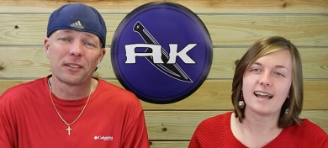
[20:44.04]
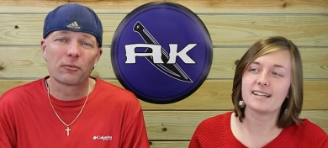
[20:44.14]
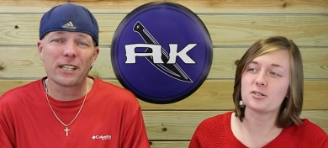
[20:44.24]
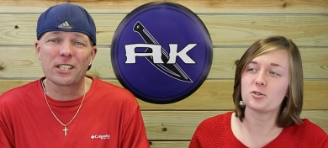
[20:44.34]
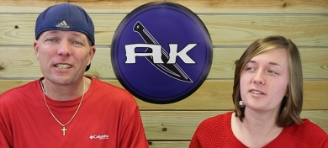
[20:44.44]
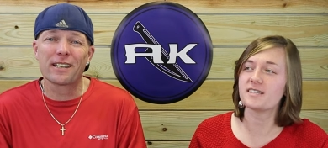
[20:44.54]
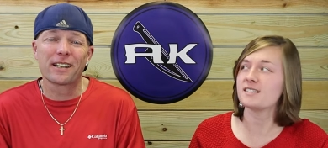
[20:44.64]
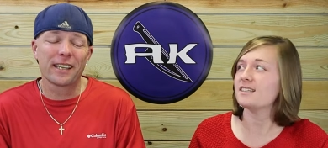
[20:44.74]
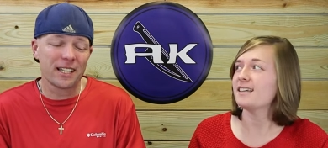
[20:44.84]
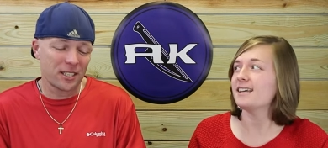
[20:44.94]
Speaker 1: I didn't drink as,
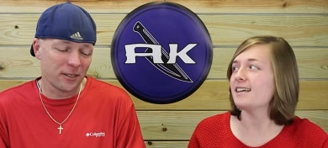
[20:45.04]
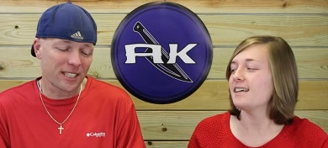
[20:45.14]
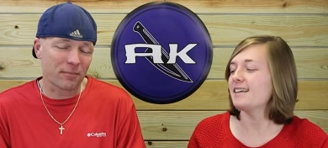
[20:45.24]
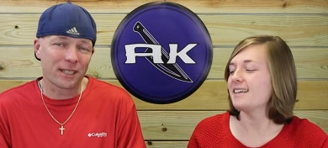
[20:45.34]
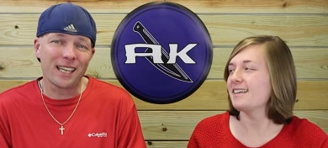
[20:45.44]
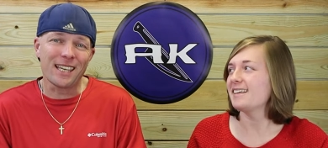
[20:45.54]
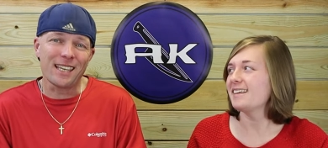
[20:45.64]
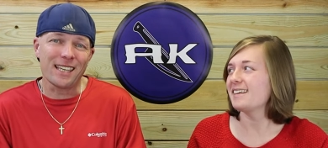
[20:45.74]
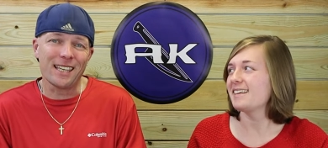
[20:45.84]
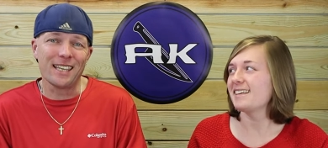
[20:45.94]
get you some
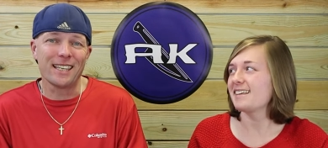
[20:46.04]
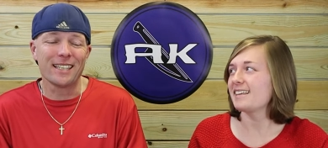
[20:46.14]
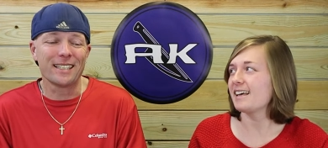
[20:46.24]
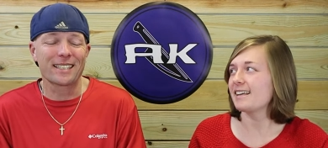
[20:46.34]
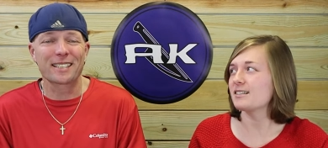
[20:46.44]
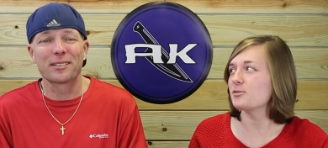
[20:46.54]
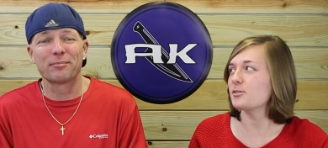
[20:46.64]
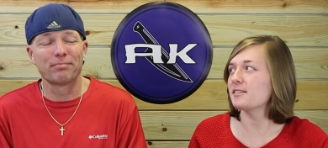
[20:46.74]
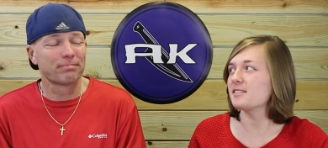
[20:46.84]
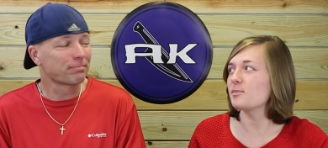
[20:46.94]
keys. I didn't
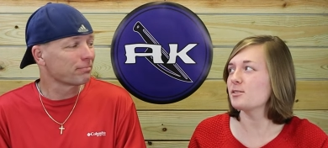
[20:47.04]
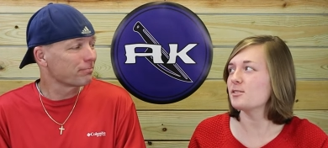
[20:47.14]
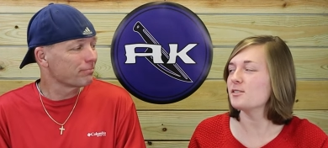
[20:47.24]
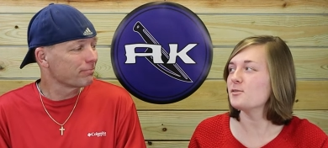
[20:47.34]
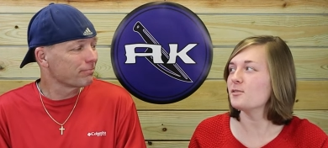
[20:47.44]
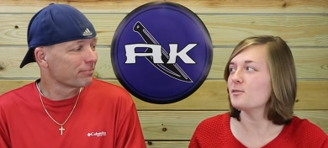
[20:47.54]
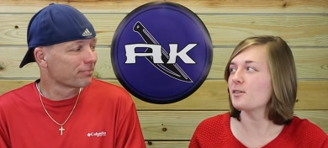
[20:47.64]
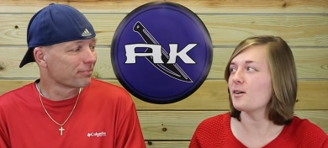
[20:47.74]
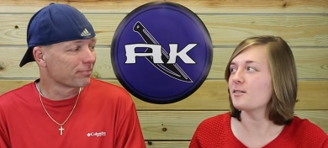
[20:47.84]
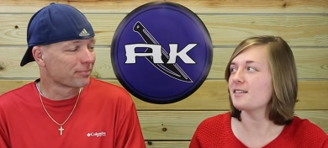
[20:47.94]
drink as much as you over the
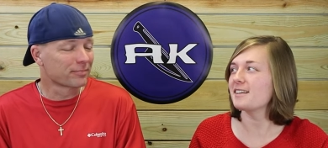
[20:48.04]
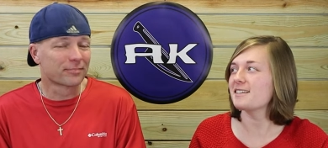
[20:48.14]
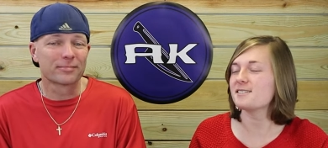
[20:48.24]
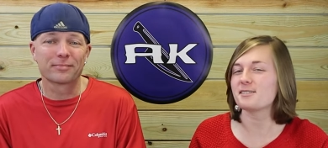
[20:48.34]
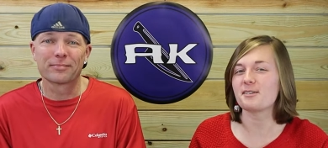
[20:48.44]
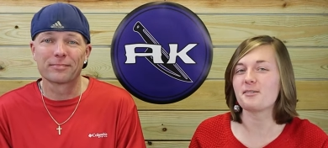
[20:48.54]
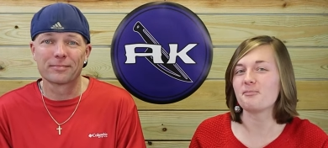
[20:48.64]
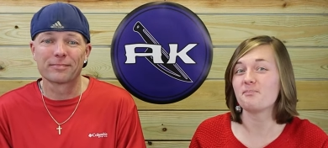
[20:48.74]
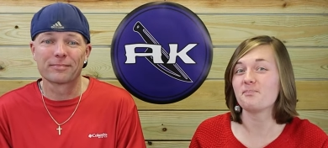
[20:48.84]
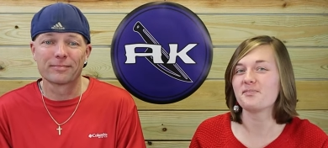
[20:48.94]
holidays, so
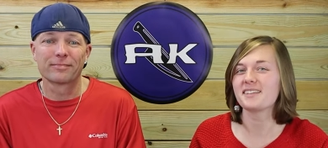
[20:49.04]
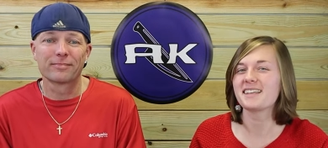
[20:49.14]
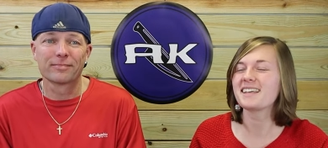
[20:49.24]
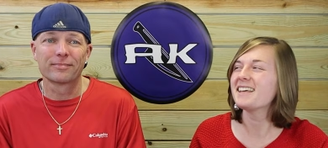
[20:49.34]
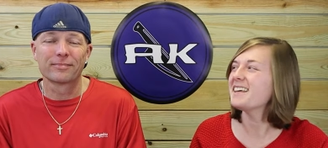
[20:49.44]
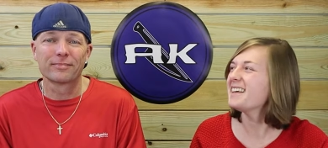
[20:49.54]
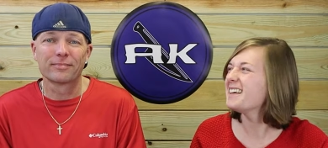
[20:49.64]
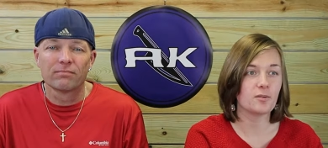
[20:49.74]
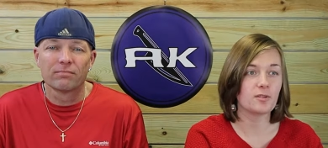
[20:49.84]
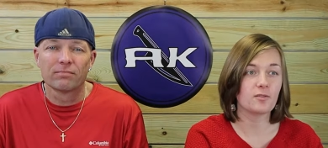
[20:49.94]

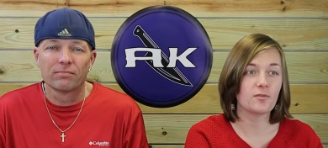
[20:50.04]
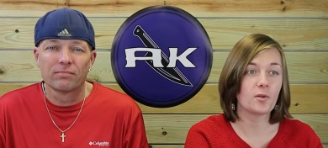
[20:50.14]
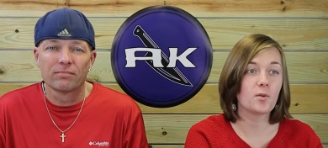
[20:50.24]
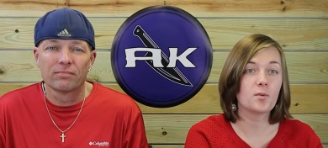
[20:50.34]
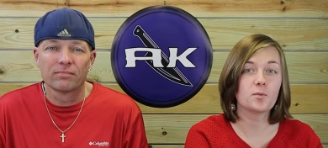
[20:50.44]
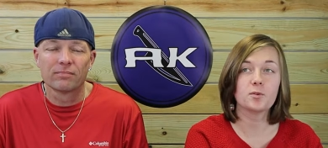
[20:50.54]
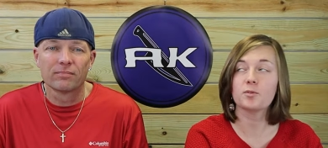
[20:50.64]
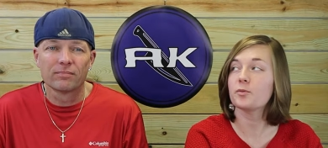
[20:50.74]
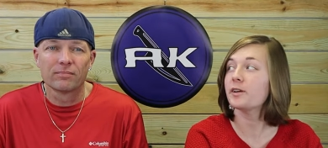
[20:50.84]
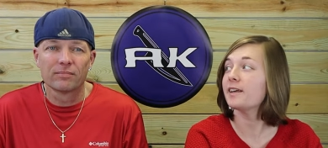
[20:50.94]
mm. the phone will
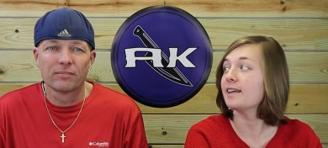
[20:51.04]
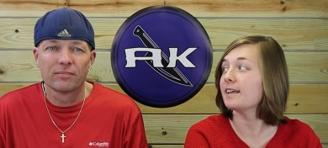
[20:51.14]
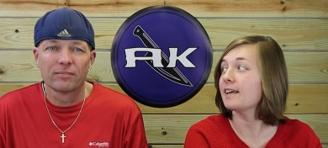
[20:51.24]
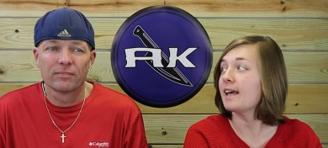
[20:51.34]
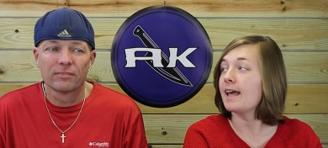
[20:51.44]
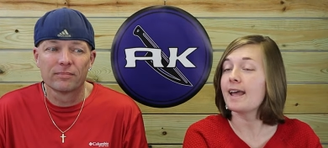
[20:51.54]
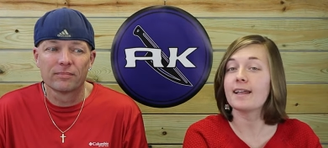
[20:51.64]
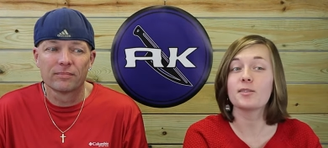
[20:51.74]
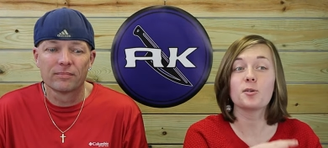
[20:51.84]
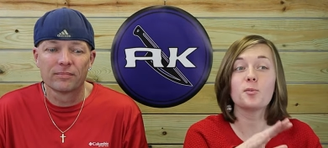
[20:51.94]
not ring
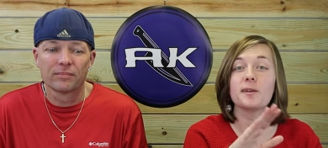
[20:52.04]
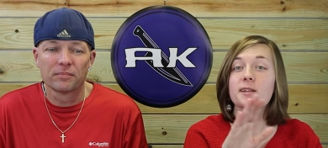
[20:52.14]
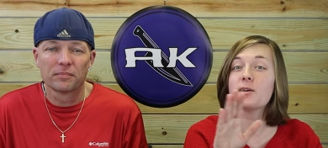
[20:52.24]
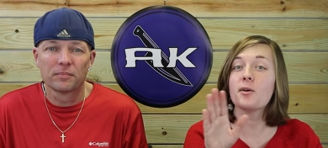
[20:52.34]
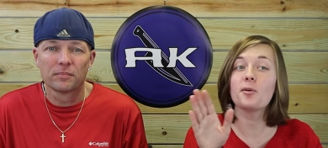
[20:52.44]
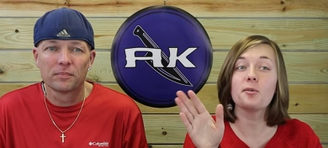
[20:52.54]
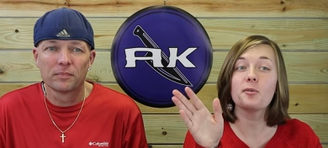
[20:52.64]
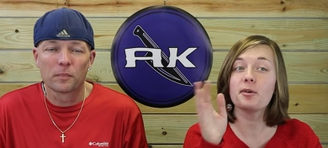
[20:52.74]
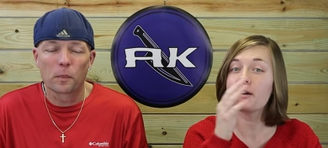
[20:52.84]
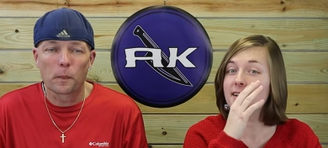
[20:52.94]
and there'll be no
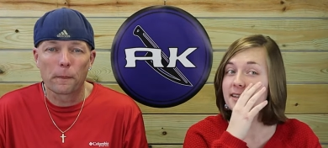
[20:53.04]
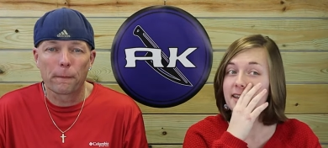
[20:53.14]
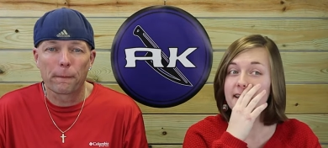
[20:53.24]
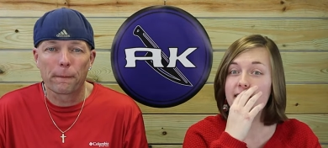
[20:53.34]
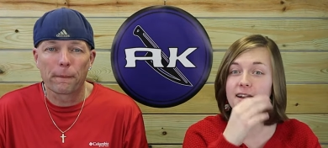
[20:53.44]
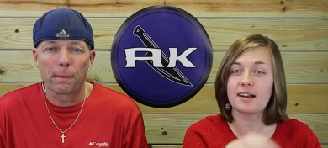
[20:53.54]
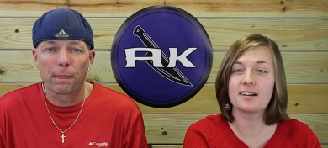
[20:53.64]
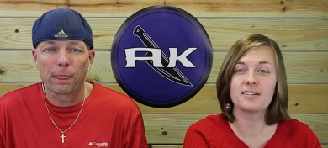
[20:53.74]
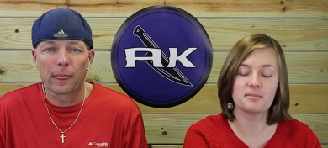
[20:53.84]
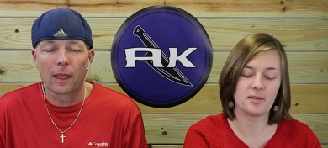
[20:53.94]
one
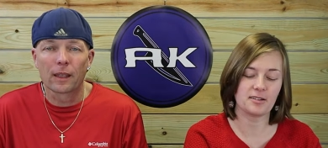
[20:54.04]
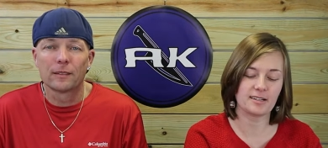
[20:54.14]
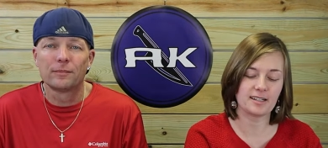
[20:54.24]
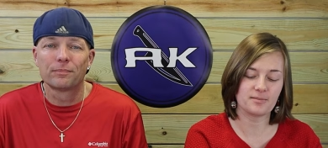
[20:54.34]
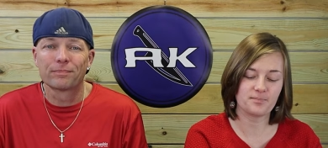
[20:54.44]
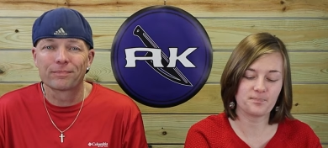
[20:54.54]
there. All right